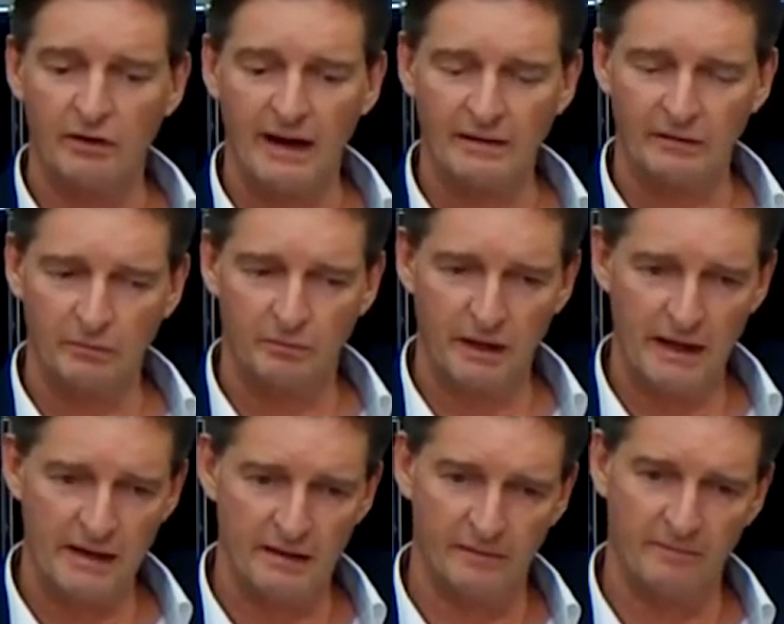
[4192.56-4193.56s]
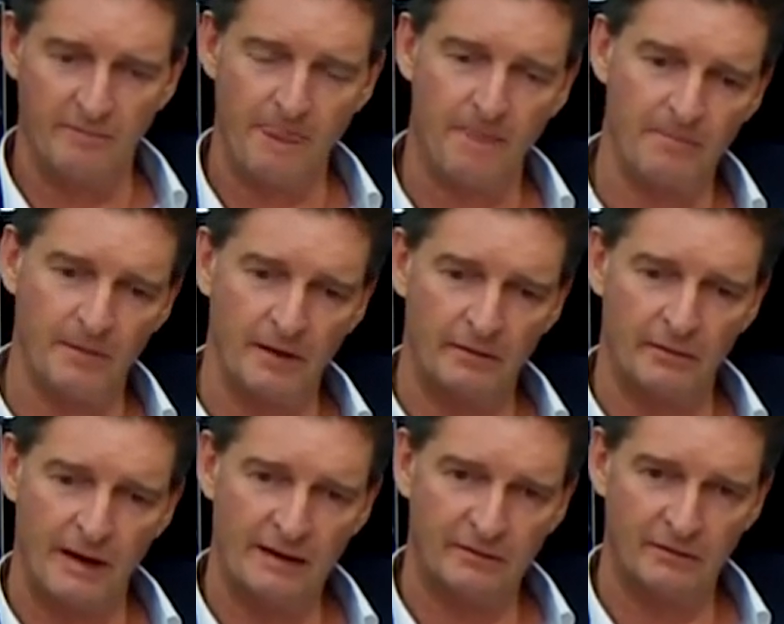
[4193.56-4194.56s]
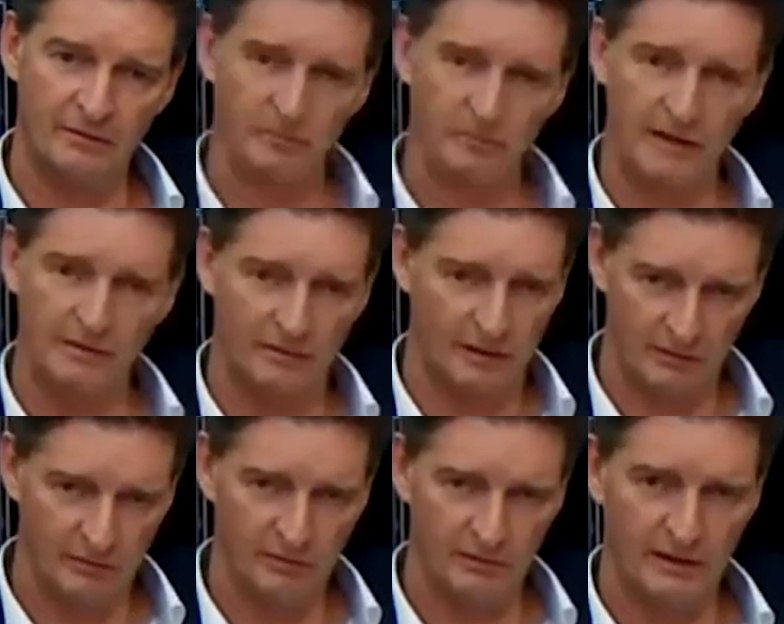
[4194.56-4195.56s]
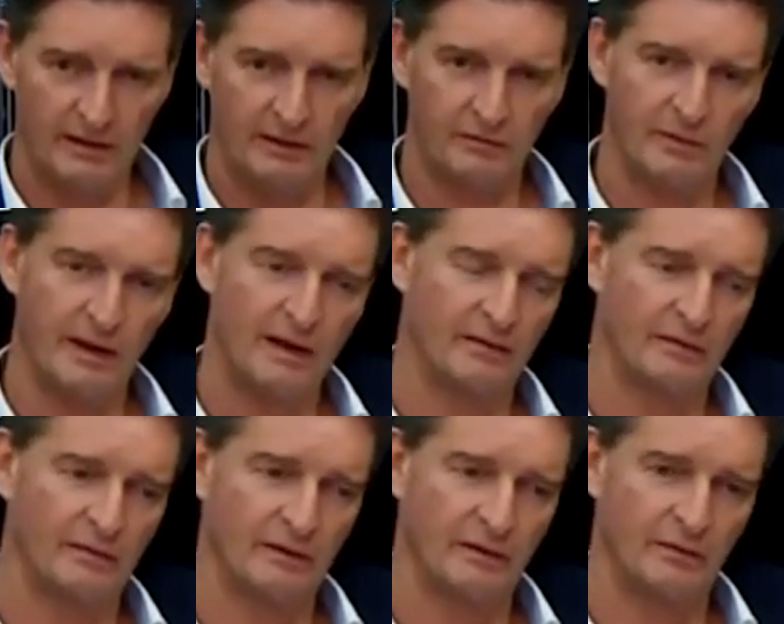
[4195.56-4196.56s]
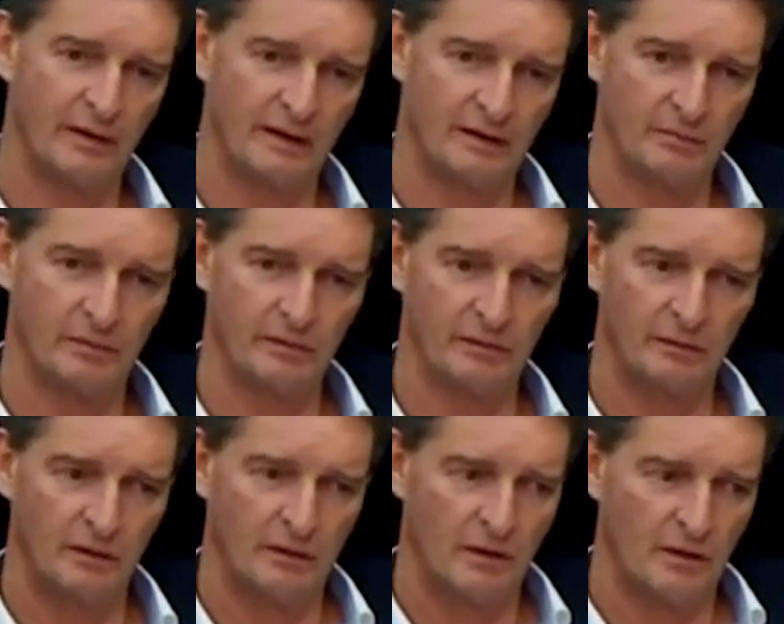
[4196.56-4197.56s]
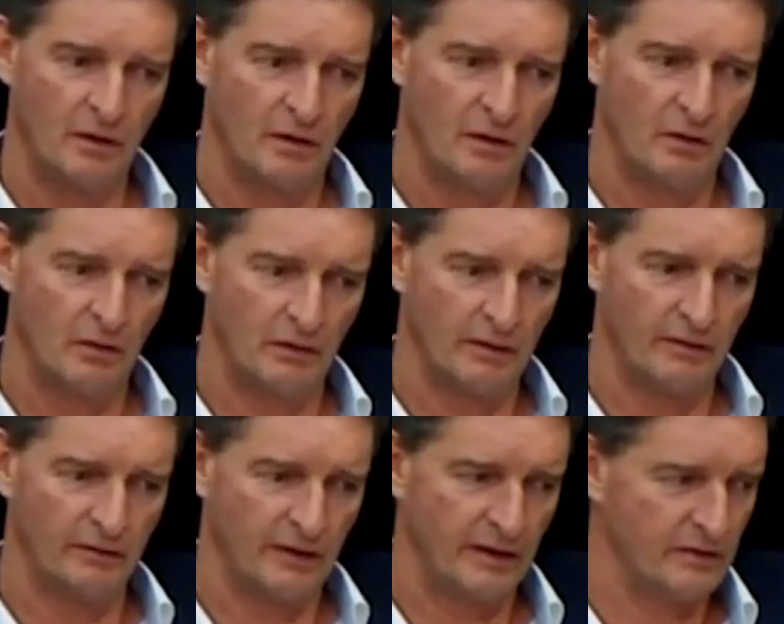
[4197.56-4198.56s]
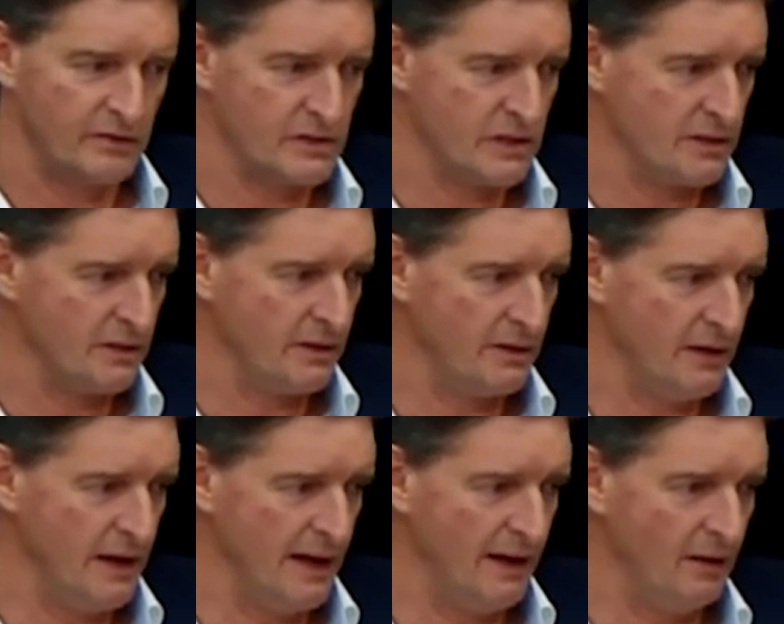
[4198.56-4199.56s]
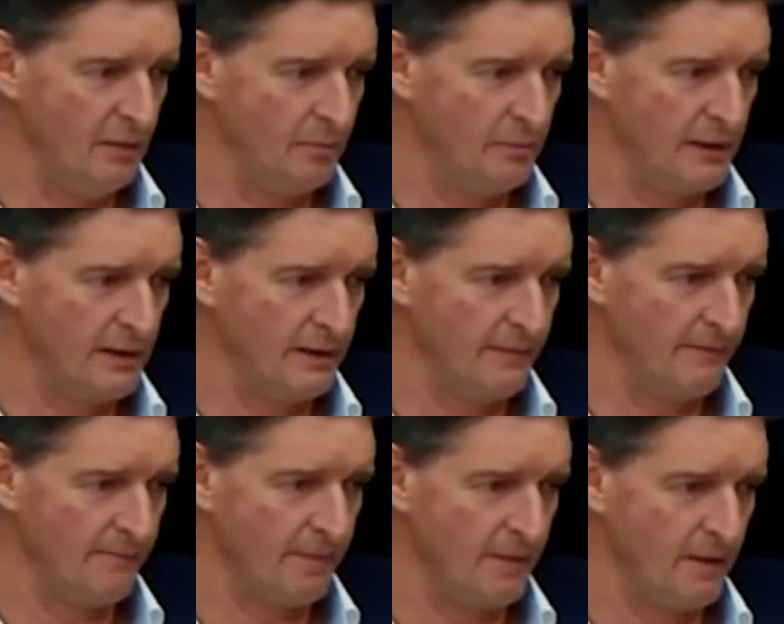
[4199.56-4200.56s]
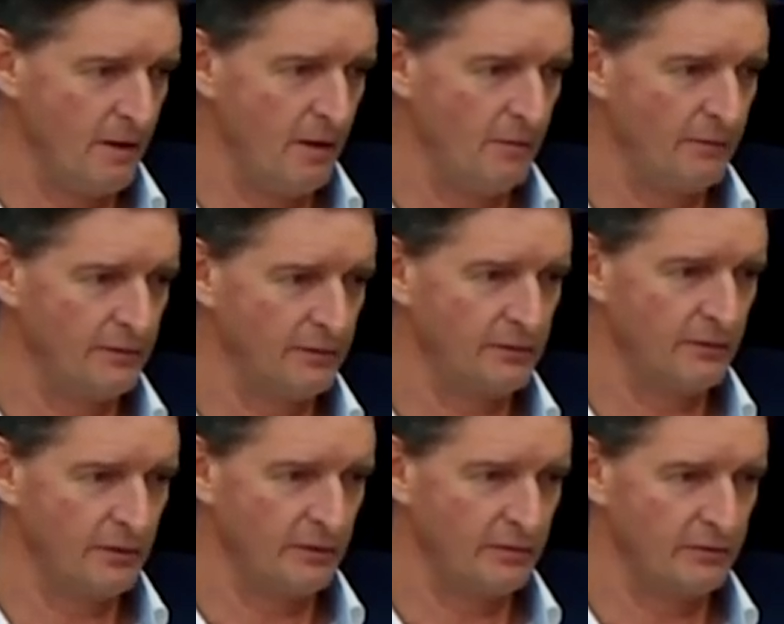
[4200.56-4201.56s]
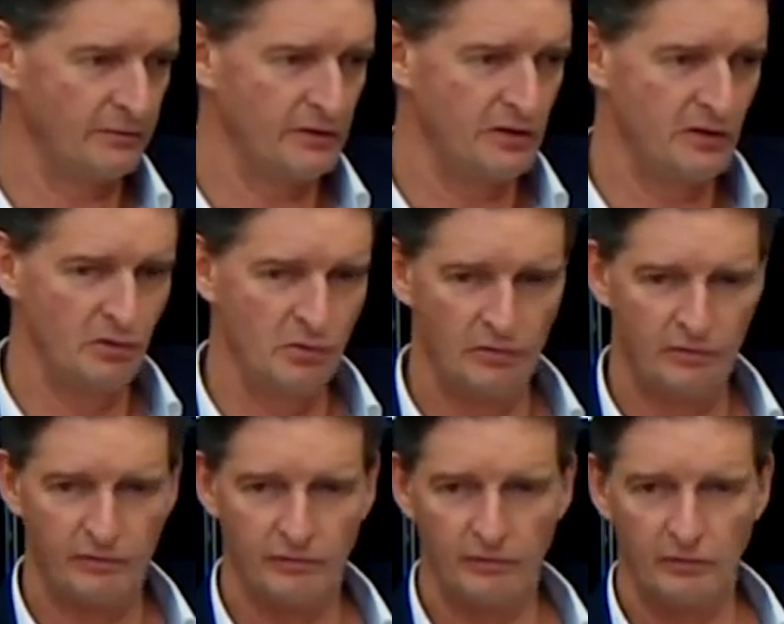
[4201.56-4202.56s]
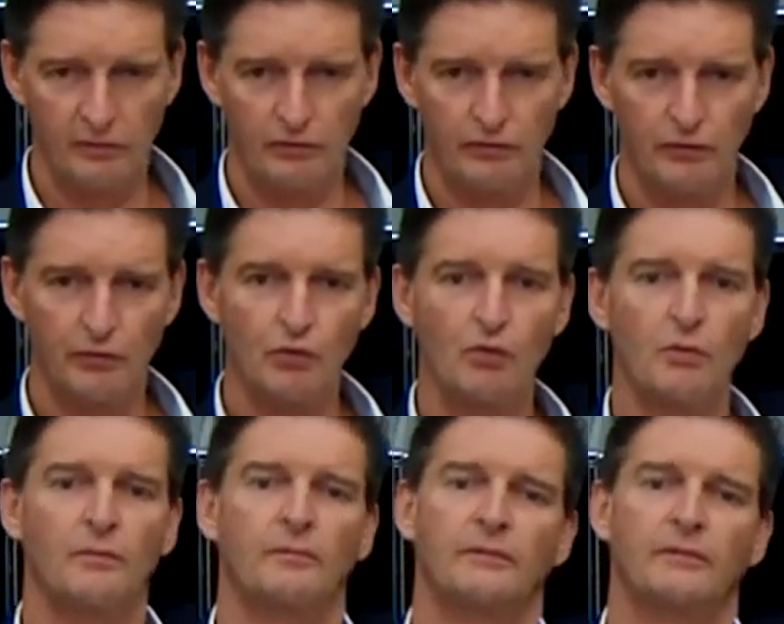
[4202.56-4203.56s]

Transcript: Right to Play. And Right to Play, you can Google that as well, is an incredible organization helping underserved youth through,